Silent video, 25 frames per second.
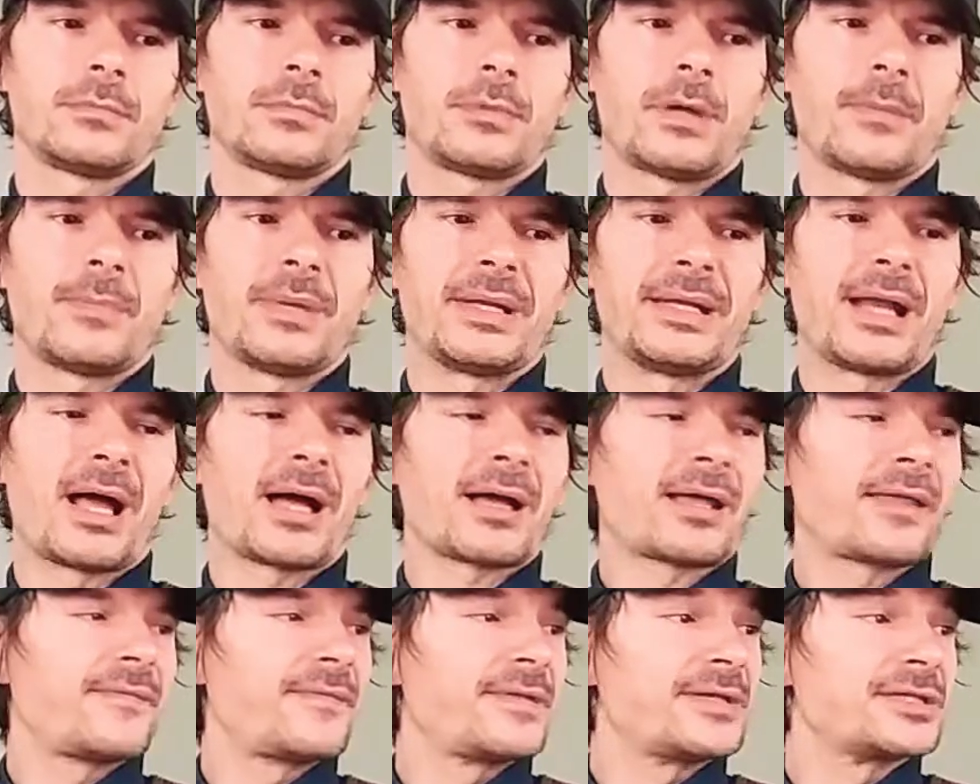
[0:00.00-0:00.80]
I've been
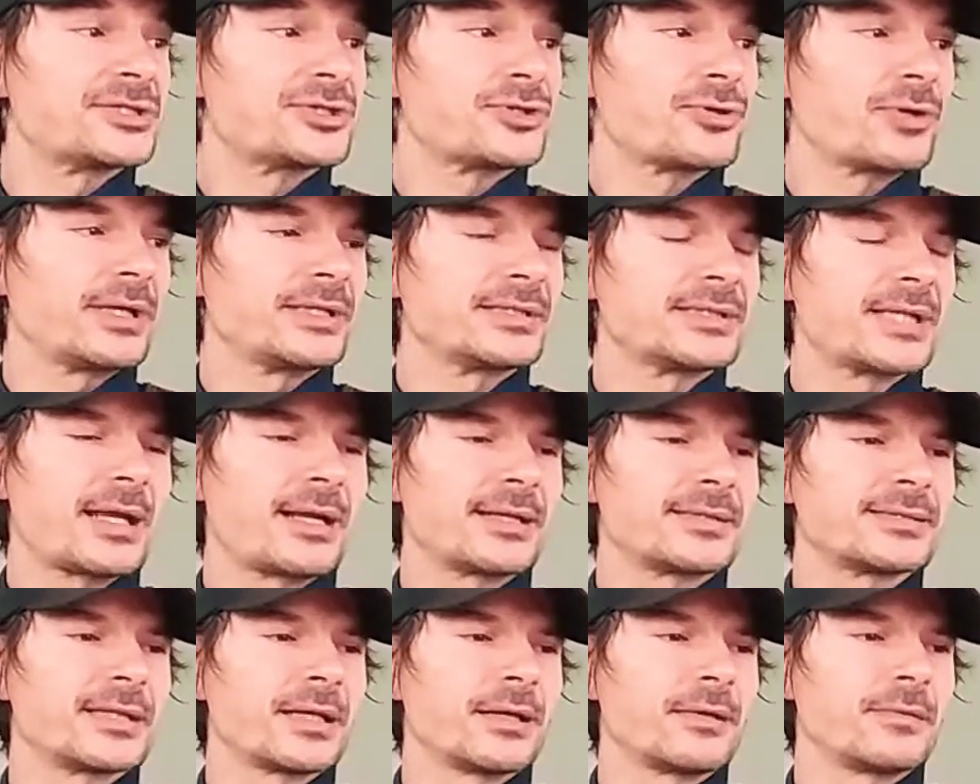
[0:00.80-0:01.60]
knocking these strings out
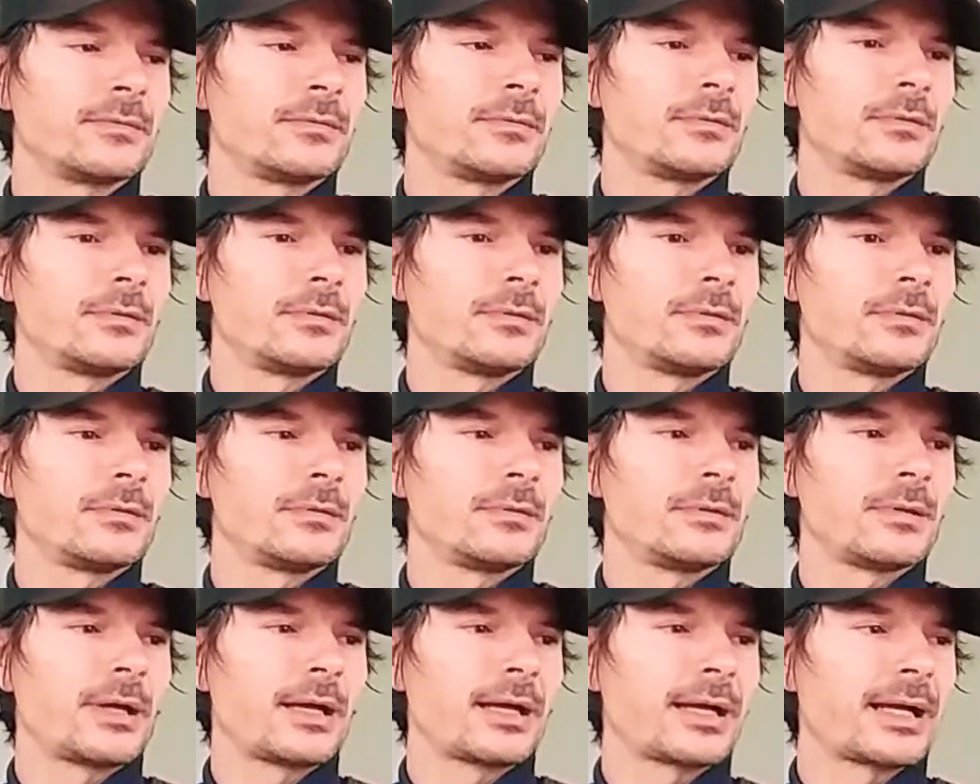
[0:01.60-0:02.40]
of tune.
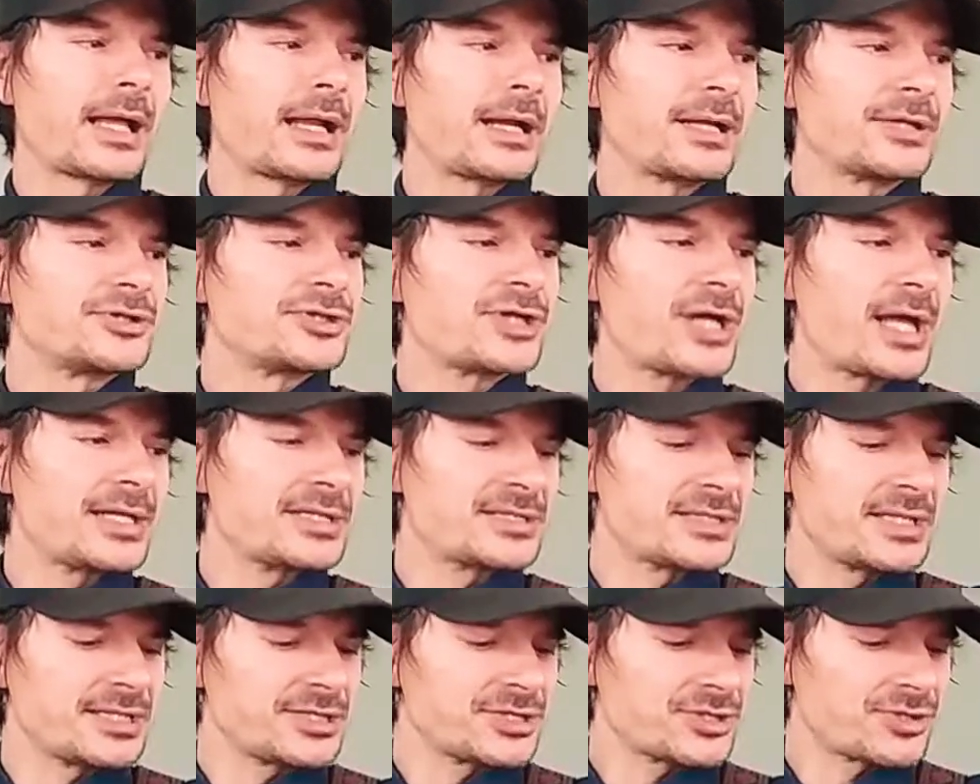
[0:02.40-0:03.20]
I gotta change
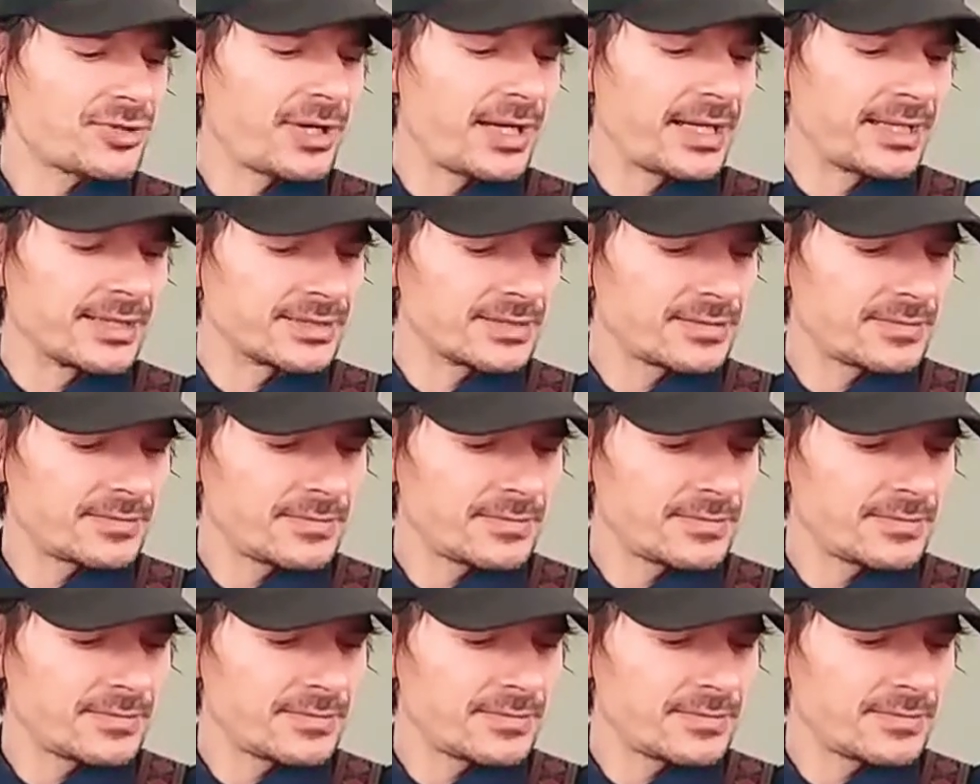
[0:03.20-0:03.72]
these strings